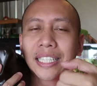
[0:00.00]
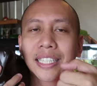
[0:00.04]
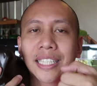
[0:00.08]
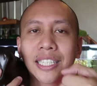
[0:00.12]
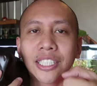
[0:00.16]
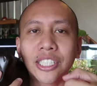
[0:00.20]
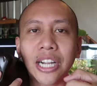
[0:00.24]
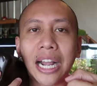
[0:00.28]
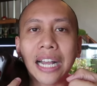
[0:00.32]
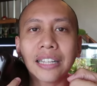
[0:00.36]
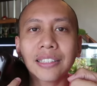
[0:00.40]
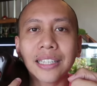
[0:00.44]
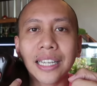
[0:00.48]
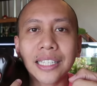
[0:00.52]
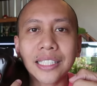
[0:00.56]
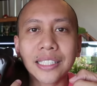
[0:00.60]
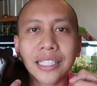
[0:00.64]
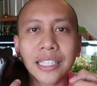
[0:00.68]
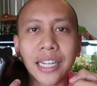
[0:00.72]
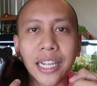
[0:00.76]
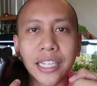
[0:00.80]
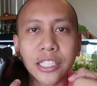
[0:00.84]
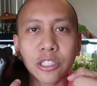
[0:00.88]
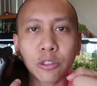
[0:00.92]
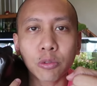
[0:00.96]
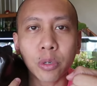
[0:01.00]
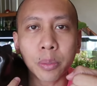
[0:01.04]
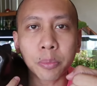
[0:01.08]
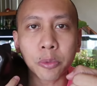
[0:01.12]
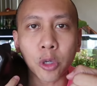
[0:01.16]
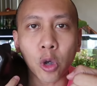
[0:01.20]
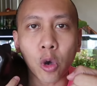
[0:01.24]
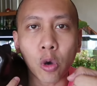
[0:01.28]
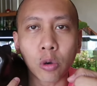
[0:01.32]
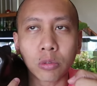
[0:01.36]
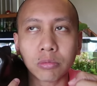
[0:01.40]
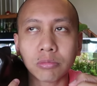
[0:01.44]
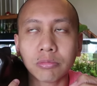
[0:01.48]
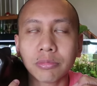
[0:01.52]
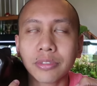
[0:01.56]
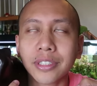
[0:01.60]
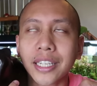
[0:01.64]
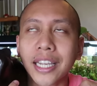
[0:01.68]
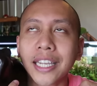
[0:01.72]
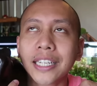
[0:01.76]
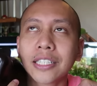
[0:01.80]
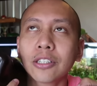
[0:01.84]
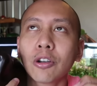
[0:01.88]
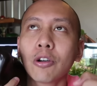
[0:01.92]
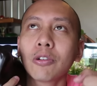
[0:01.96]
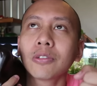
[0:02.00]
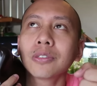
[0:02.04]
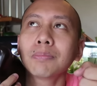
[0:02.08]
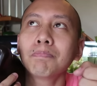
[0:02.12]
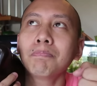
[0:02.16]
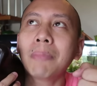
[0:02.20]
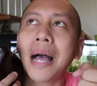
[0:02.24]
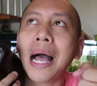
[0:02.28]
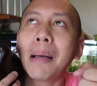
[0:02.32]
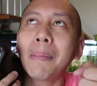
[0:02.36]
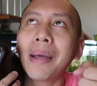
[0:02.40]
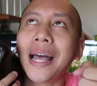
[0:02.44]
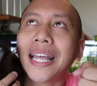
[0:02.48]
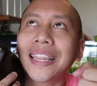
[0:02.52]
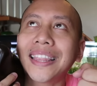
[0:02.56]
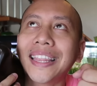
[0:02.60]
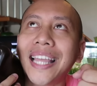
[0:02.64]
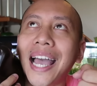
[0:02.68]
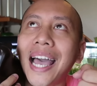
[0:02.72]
The child has an ice cream cone and goes, Mama,